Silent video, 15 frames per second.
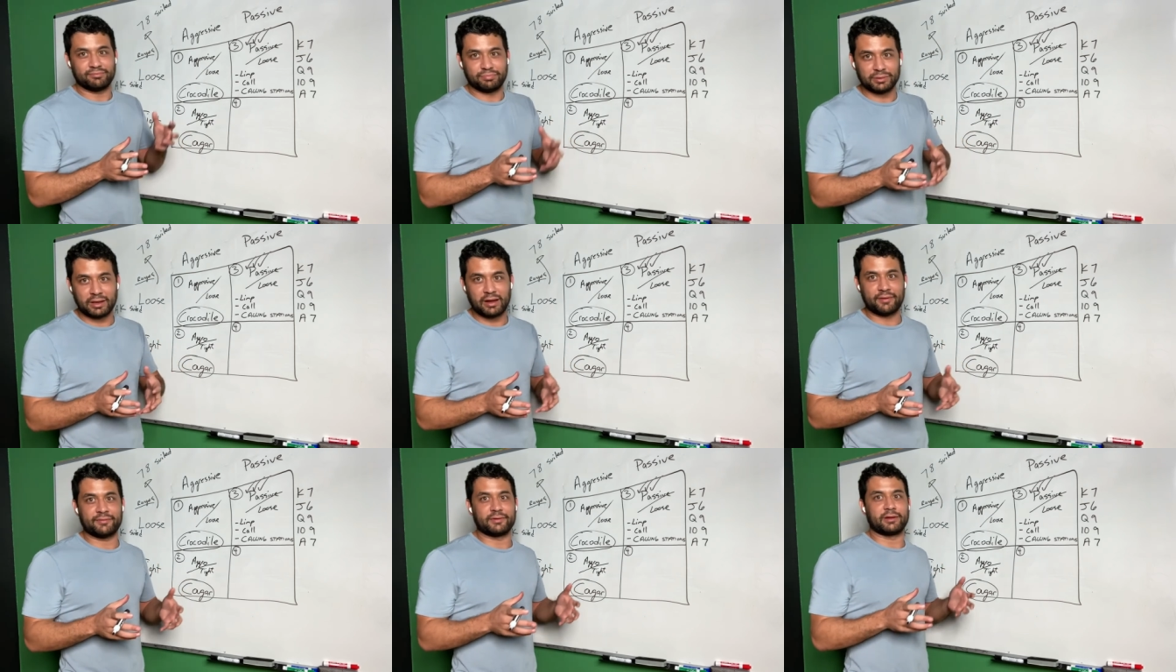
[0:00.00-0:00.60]

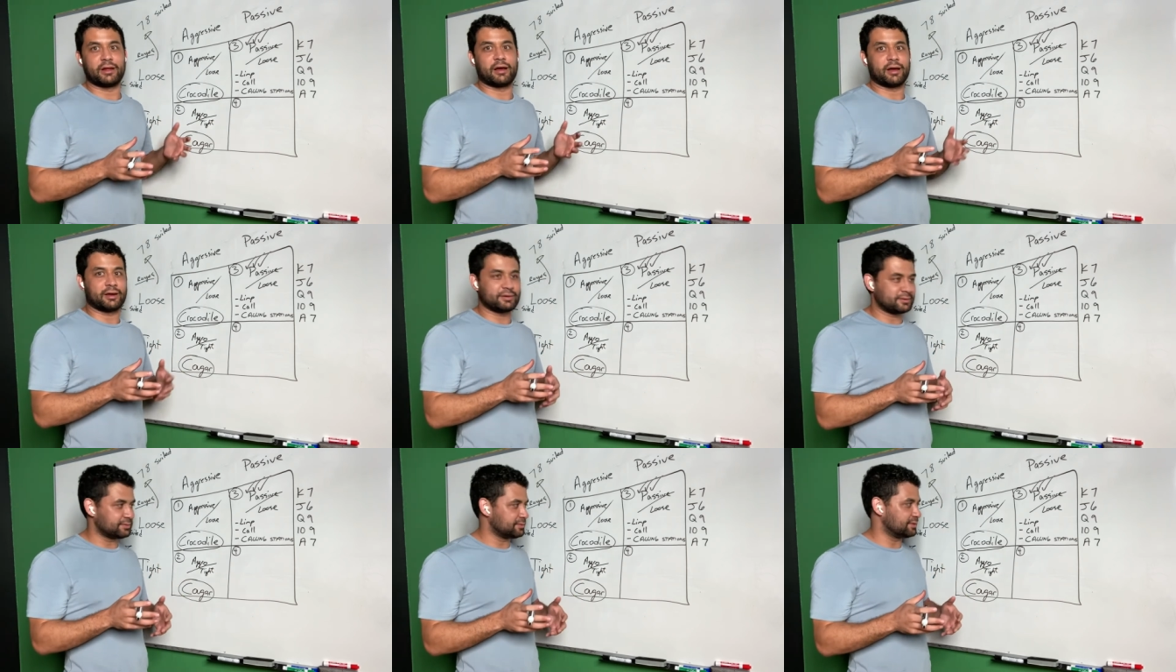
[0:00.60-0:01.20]
bluff a
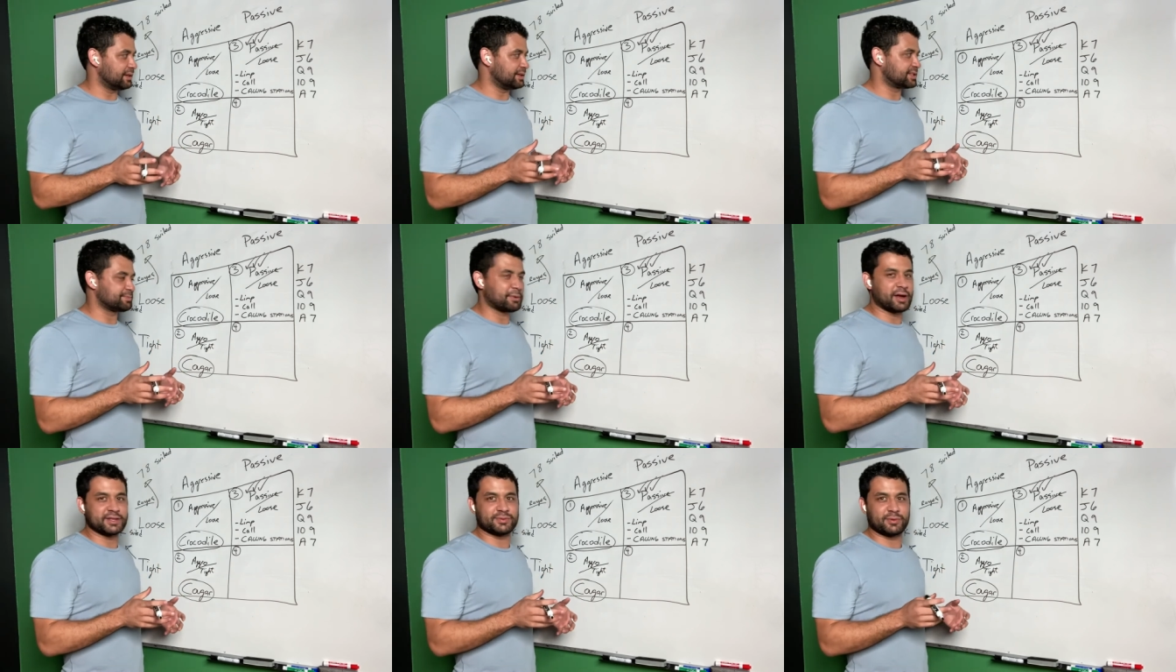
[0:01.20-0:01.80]
lot in
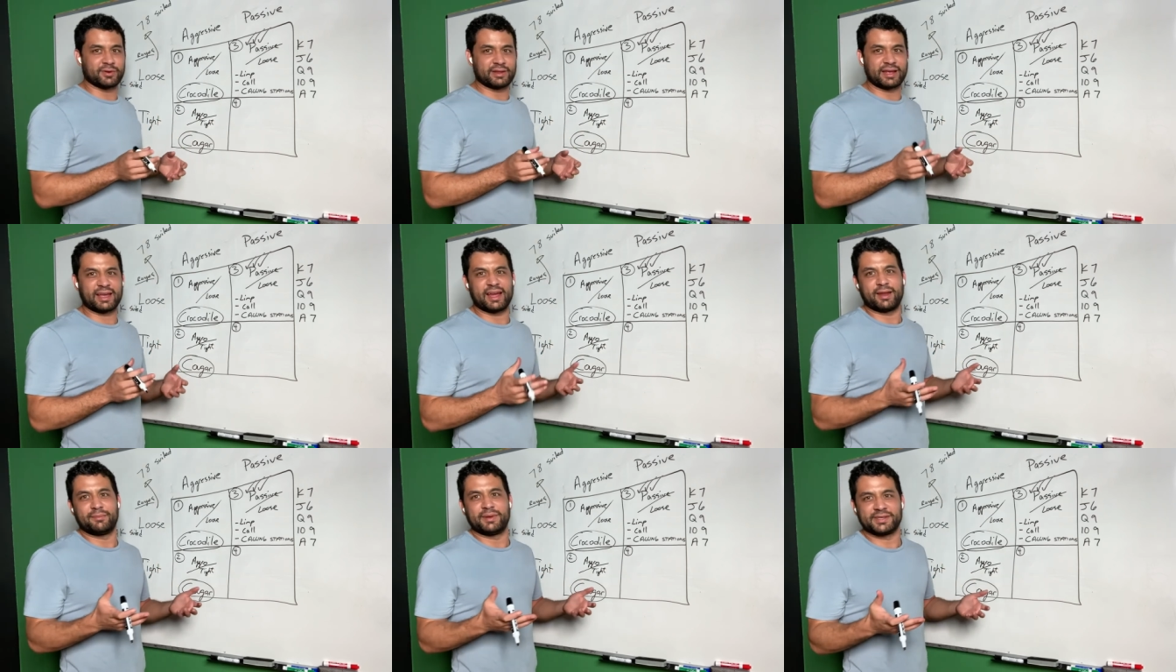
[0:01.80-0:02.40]
spots where they
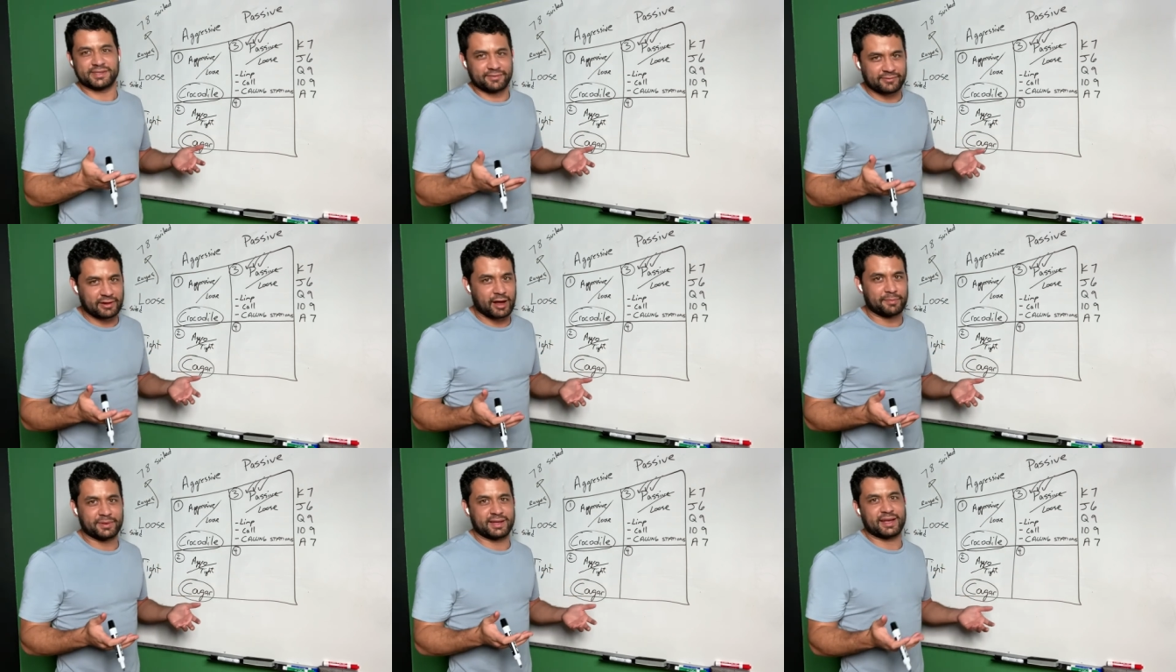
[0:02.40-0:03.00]
kind of miss the
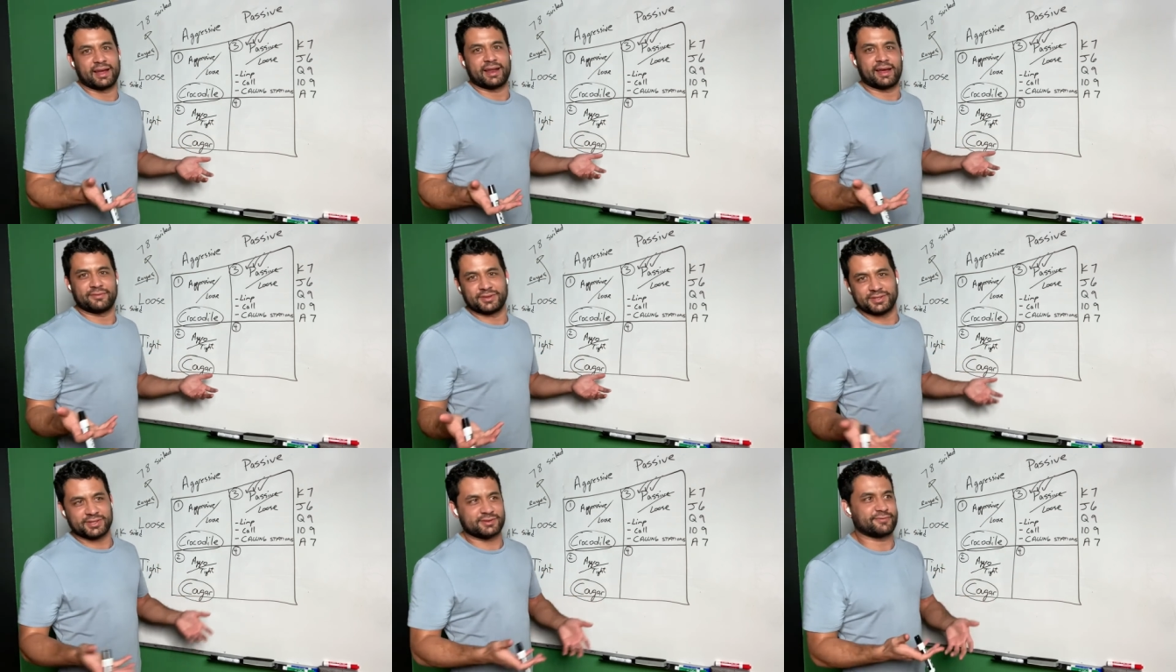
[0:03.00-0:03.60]
flop and they kind of have
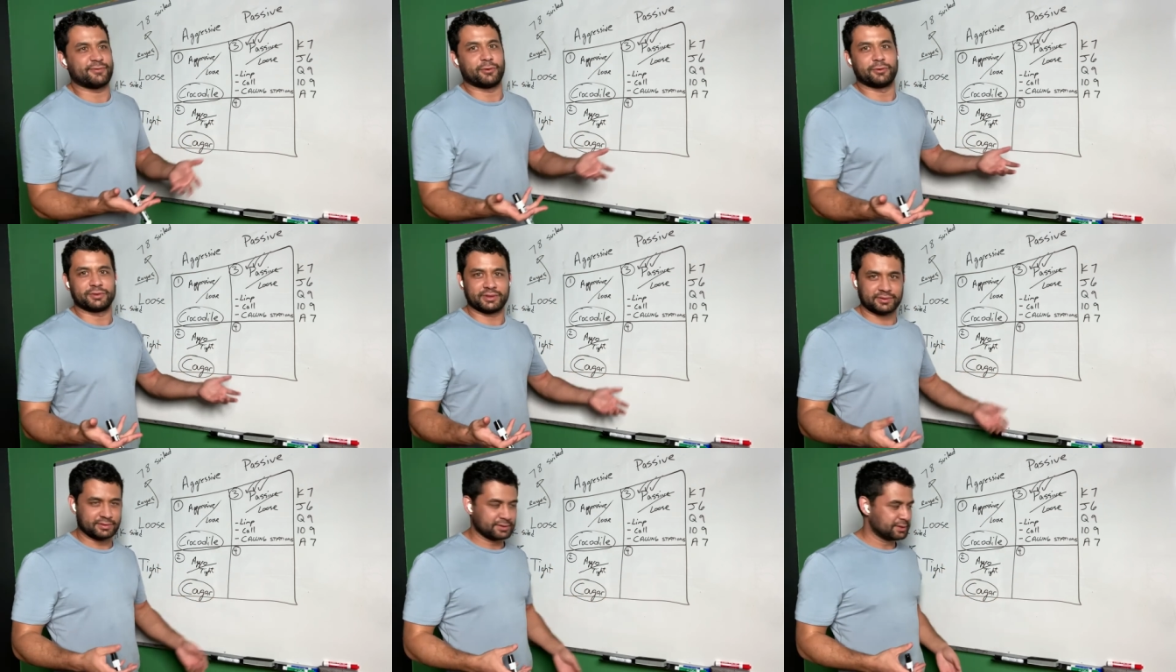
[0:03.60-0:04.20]
to just fold.
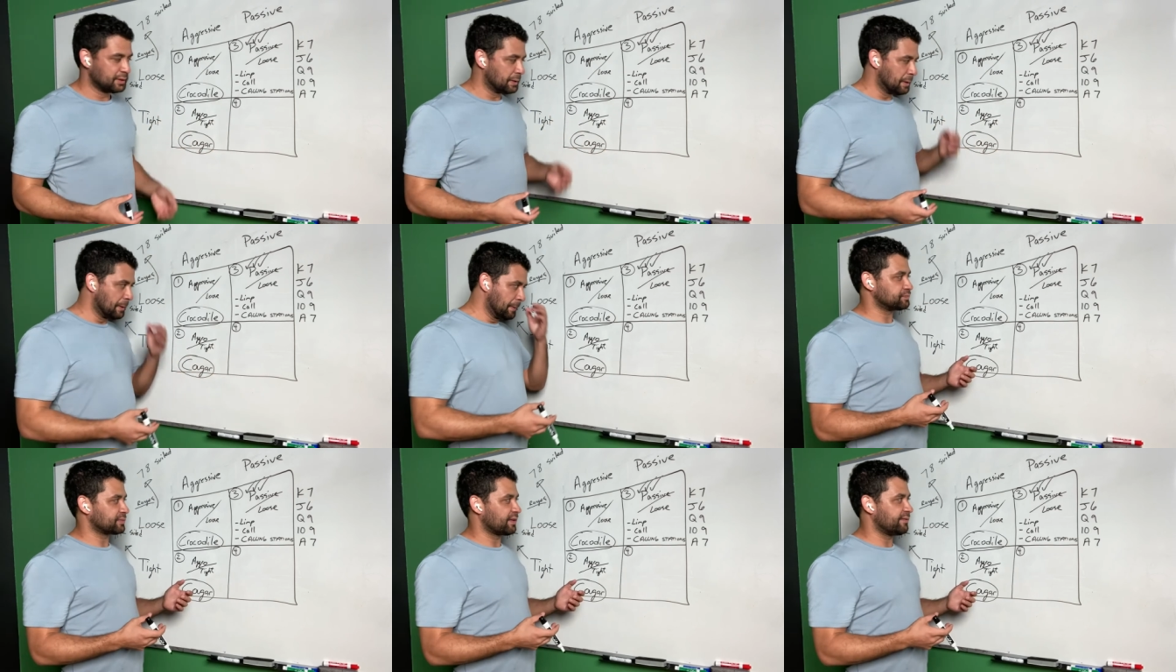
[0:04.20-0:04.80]

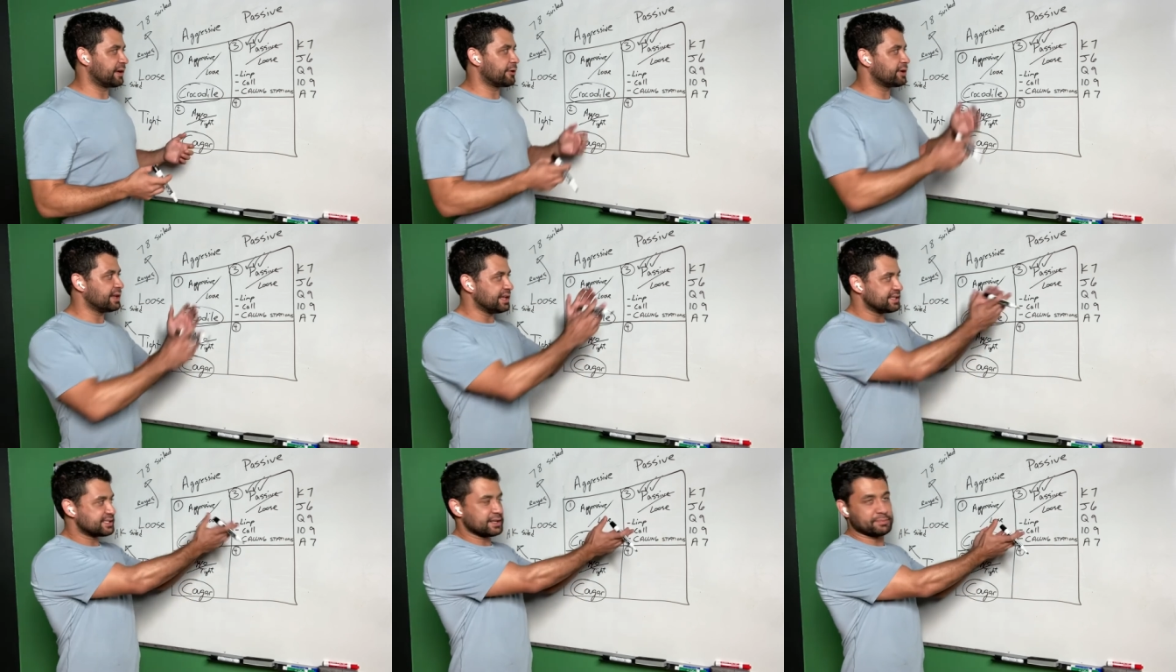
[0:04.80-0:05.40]

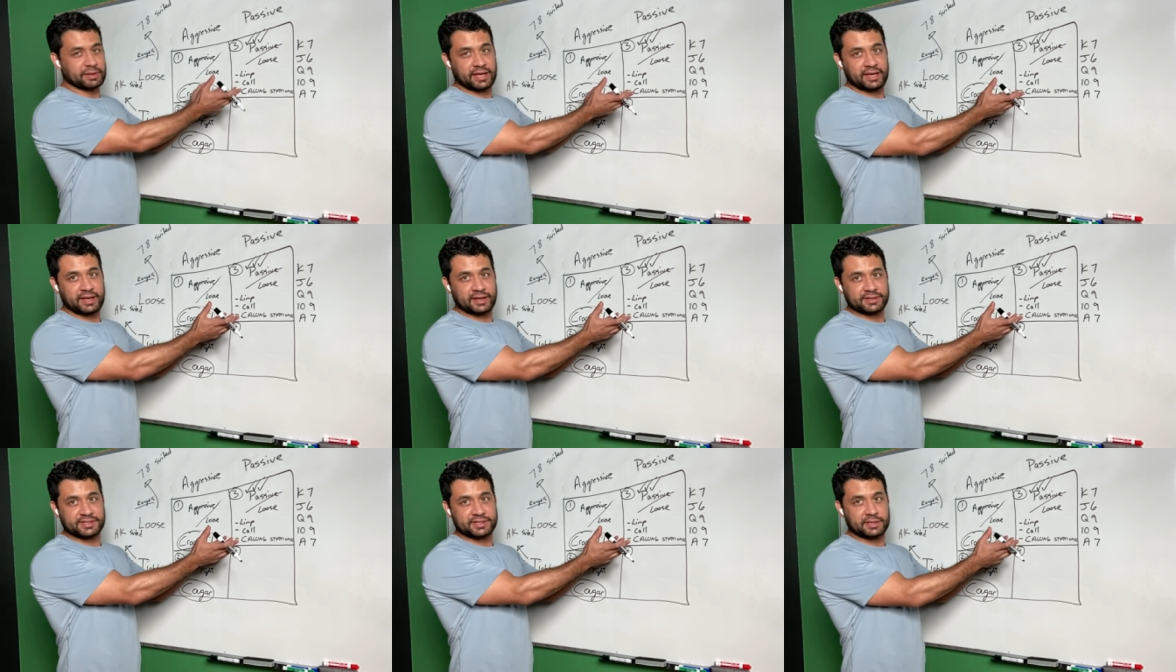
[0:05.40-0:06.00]
Very easy to play
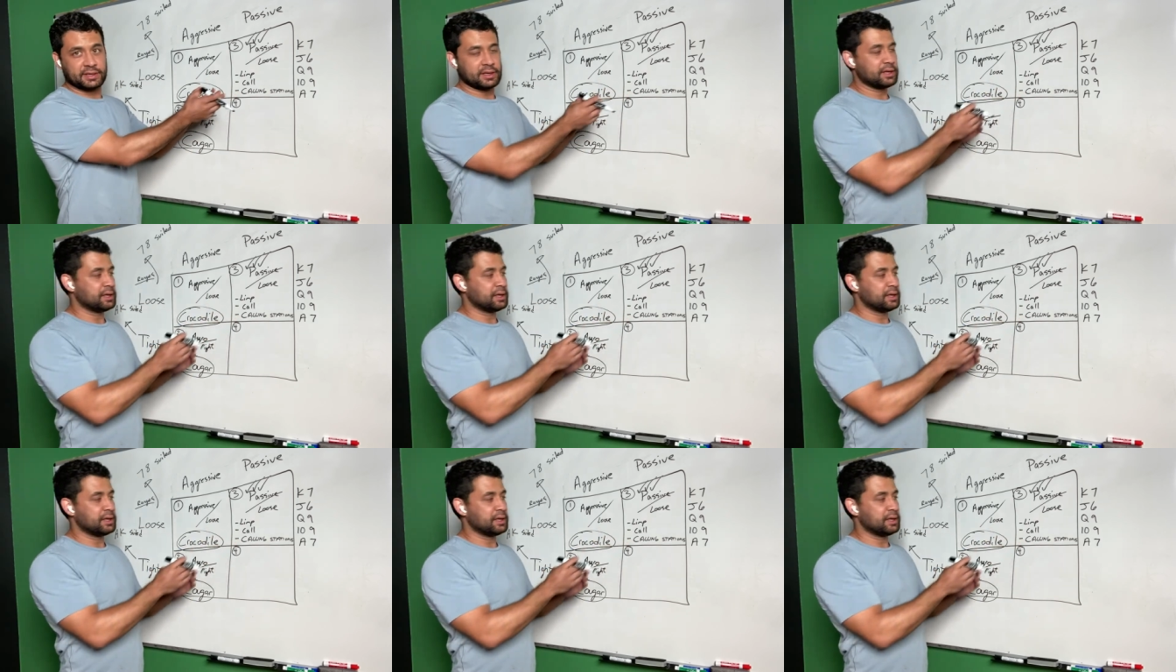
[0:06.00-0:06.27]
against.